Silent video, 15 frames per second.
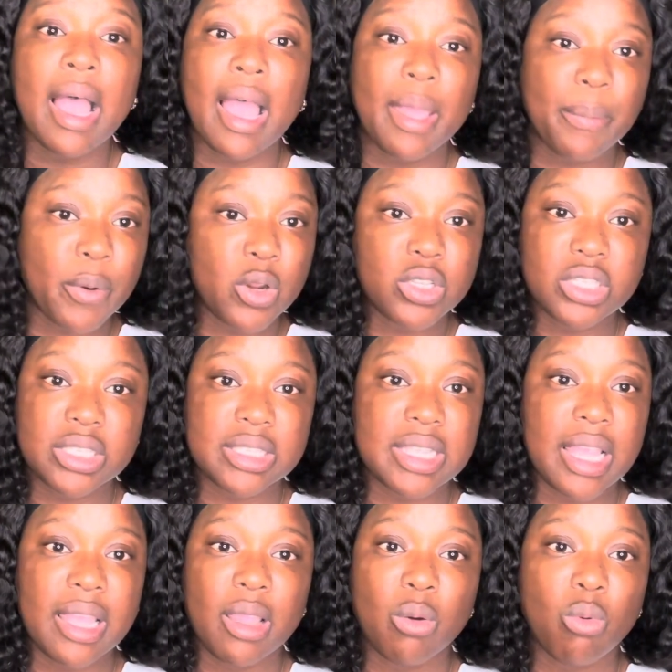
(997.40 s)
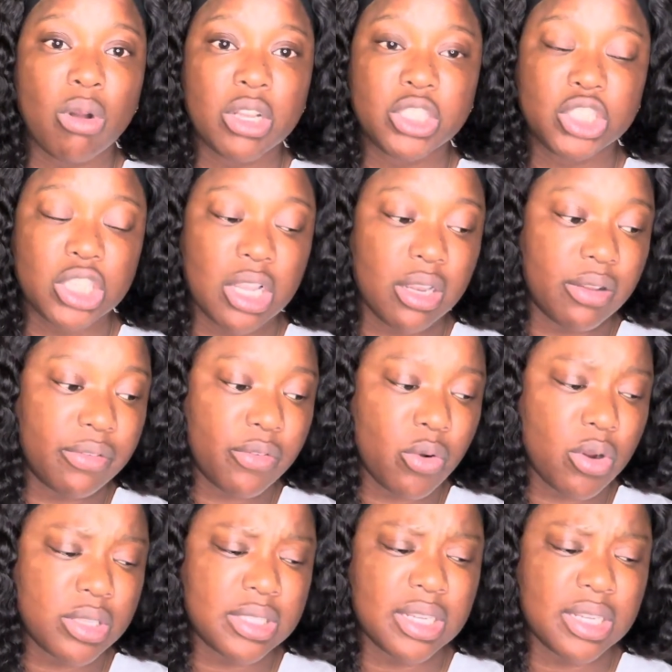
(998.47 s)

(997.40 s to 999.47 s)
I purchased that at one shot, of course.